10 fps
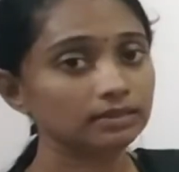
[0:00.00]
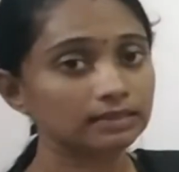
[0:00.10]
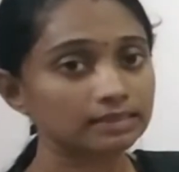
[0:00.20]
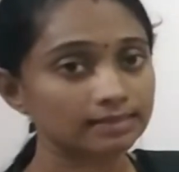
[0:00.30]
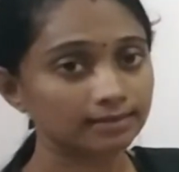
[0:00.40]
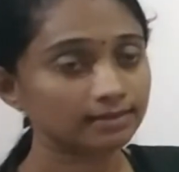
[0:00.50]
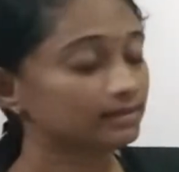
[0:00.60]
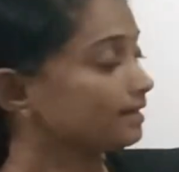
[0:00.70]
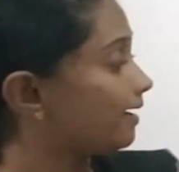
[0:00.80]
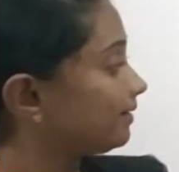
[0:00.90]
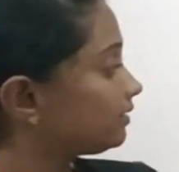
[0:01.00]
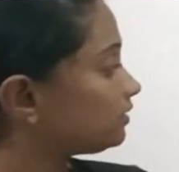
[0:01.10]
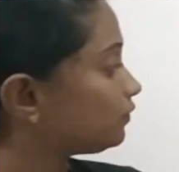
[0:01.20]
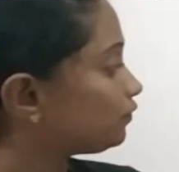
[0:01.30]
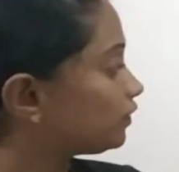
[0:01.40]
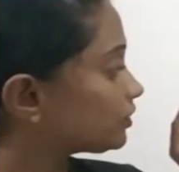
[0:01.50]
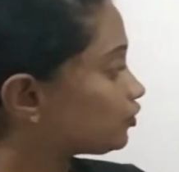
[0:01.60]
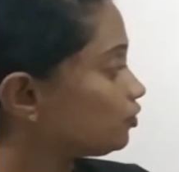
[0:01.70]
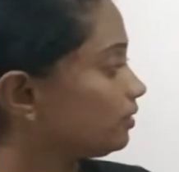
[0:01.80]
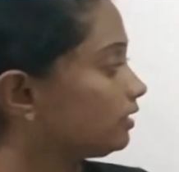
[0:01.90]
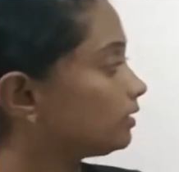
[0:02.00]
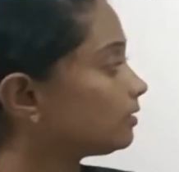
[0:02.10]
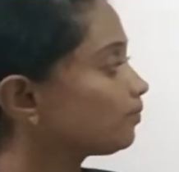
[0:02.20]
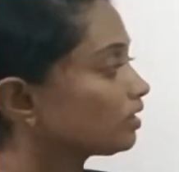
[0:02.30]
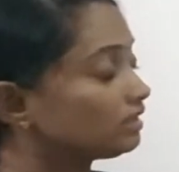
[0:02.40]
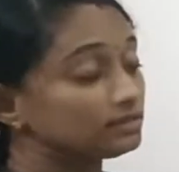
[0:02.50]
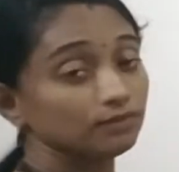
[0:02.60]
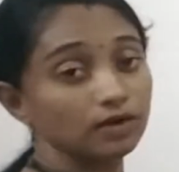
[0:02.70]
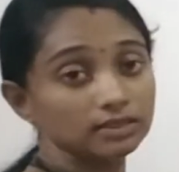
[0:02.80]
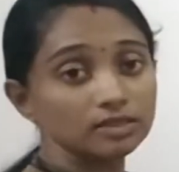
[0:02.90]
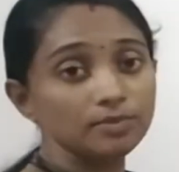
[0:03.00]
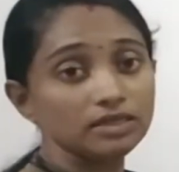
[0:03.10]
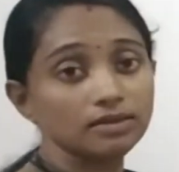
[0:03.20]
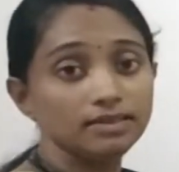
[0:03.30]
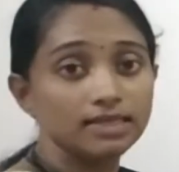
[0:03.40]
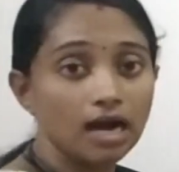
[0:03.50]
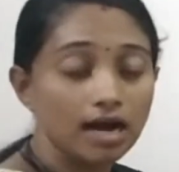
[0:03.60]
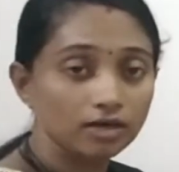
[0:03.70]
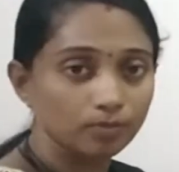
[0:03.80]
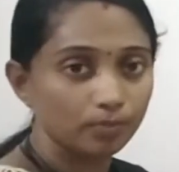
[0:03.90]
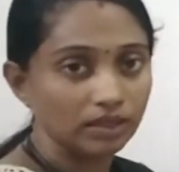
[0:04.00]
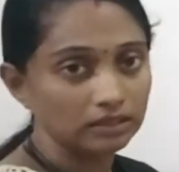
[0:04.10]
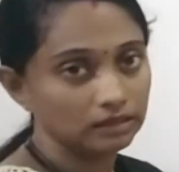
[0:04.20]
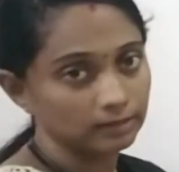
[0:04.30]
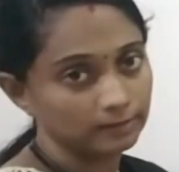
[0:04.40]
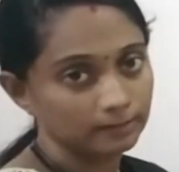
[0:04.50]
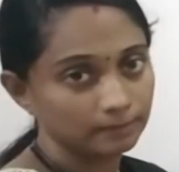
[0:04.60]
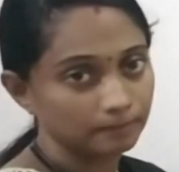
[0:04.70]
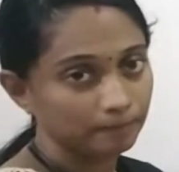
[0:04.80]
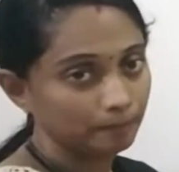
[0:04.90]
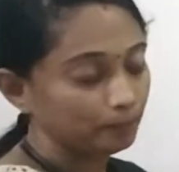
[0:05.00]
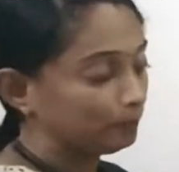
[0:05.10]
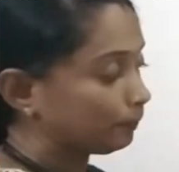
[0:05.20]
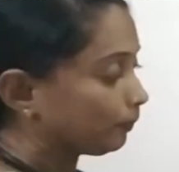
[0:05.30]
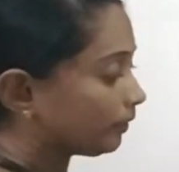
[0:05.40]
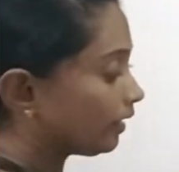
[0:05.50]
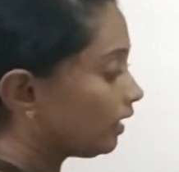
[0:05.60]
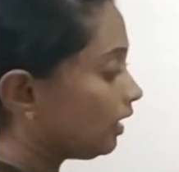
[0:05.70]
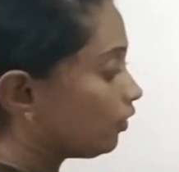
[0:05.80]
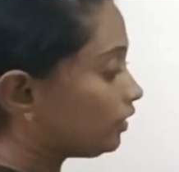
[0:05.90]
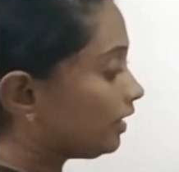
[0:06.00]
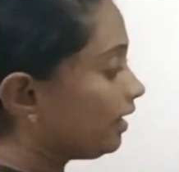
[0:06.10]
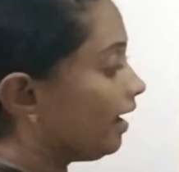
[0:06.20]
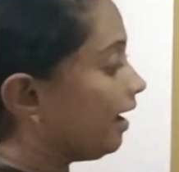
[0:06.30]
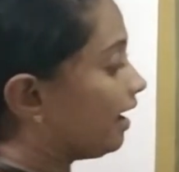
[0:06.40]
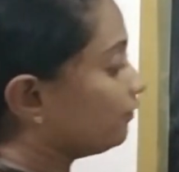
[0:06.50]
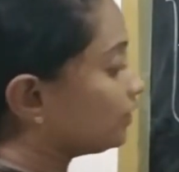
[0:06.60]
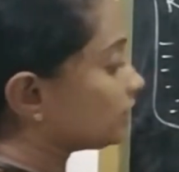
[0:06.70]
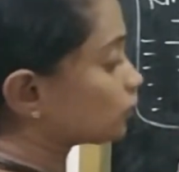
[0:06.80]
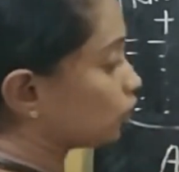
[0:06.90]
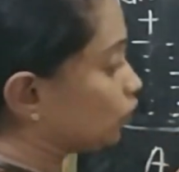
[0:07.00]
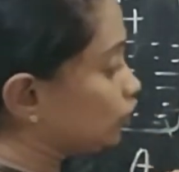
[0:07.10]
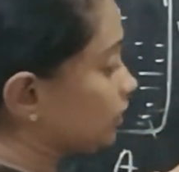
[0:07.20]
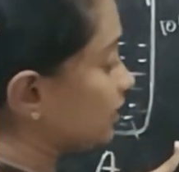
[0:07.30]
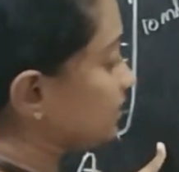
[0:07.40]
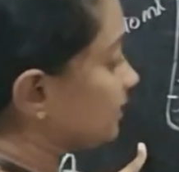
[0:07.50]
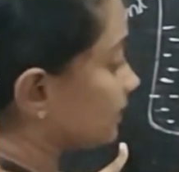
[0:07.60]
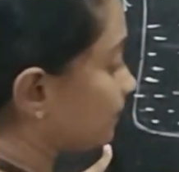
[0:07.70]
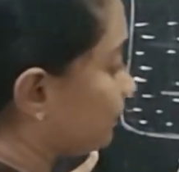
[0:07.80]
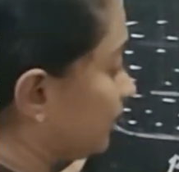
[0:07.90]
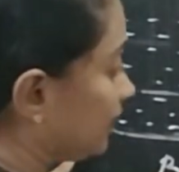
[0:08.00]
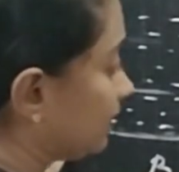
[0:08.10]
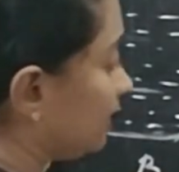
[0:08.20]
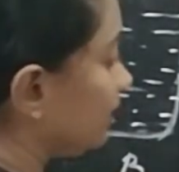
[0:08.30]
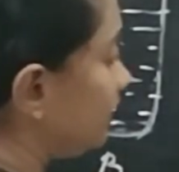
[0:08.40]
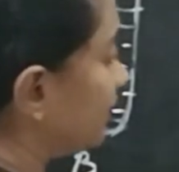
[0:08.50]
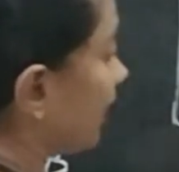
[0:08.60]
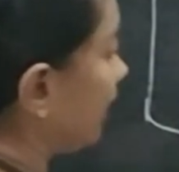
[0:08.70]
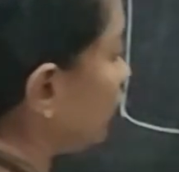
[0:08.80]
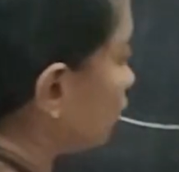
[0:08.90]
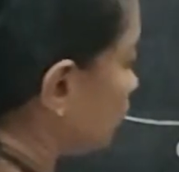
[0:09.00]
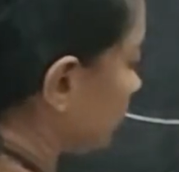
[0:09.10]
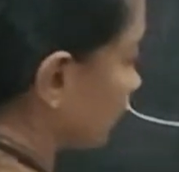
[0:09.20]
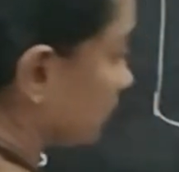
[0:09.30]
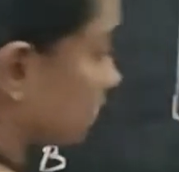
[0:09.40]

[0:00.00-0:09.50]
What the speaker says: crystals is added in the first beaker, the water becomes dark pink color. Okay, and when the solution is repeatedly diluted,